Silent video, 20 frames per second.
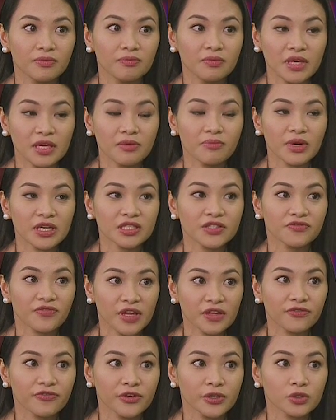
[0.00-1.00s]
being
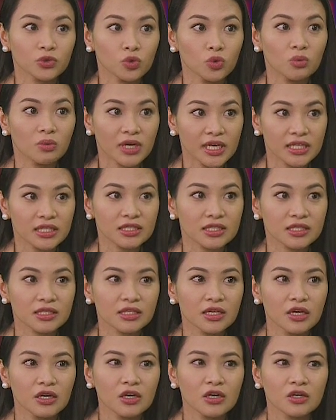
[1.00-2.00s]
breastfed for 2
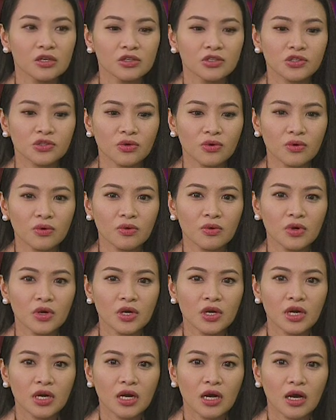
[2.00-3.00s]
months. So
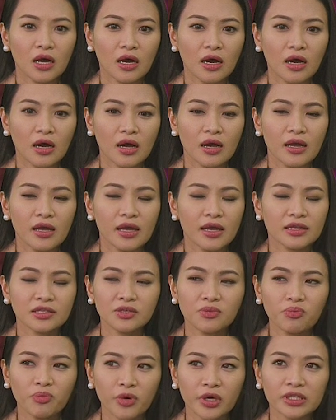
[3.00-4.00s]

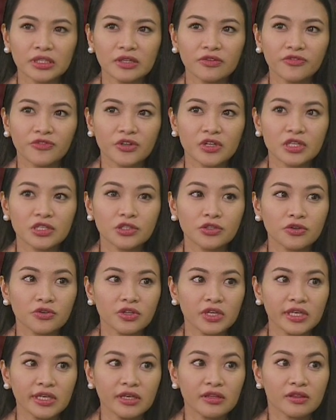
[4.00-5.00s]
it's important for us to
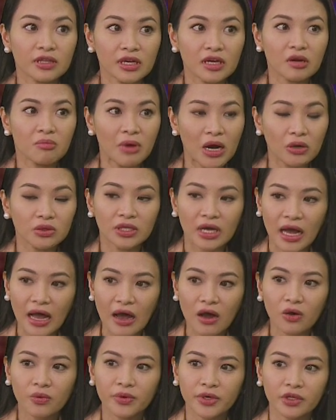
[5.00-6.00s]
really think about
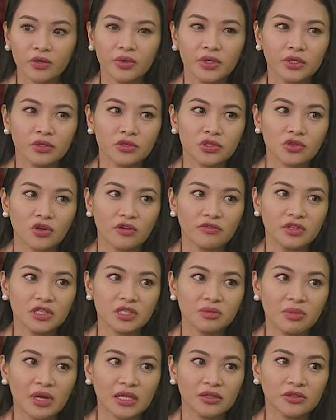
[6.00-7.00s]
how we're going to solve
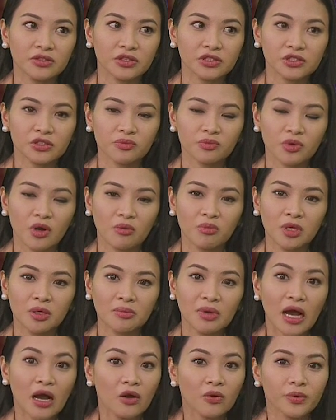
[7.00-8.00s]
this malnutrition
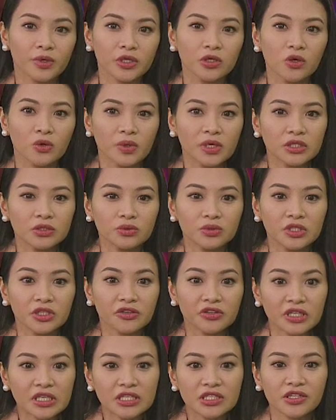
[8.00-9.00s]
problem, how we're going to
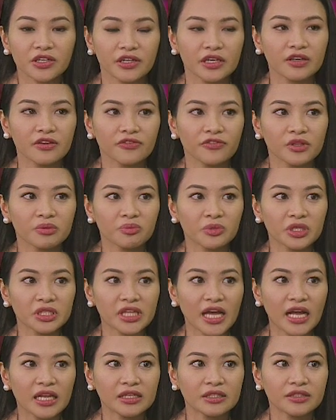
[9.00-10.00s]
decrease our infant
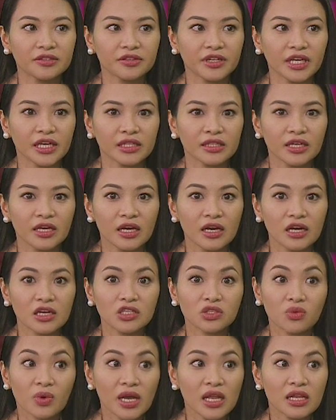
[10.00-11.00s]
mortality rate,
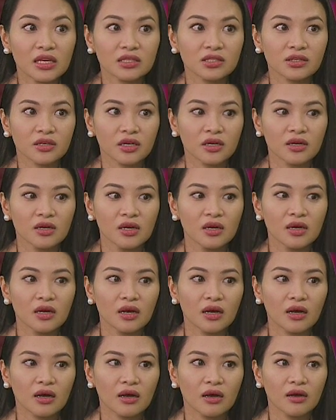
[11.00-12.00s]
as well as
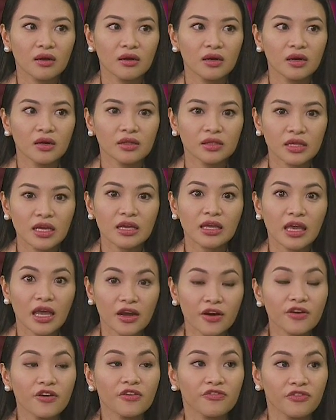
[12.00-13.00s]
take
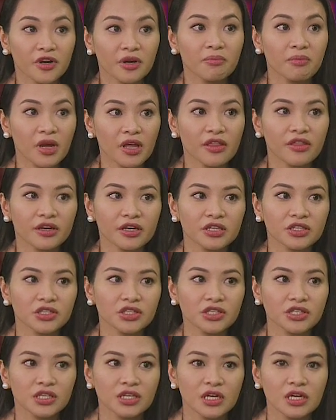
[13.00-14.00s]
care of our
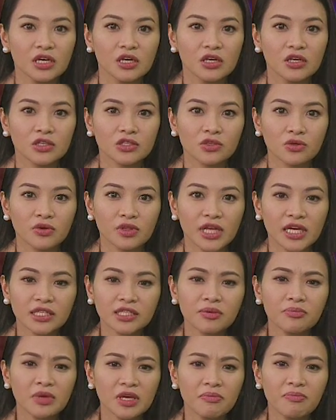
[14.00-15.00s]
mothers. So
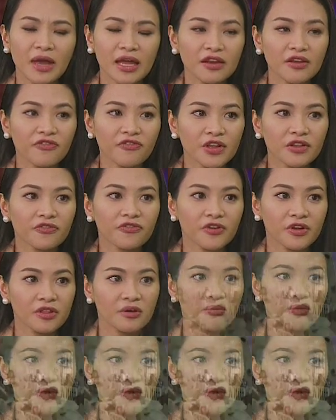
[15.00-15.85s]
that's a big benefit for the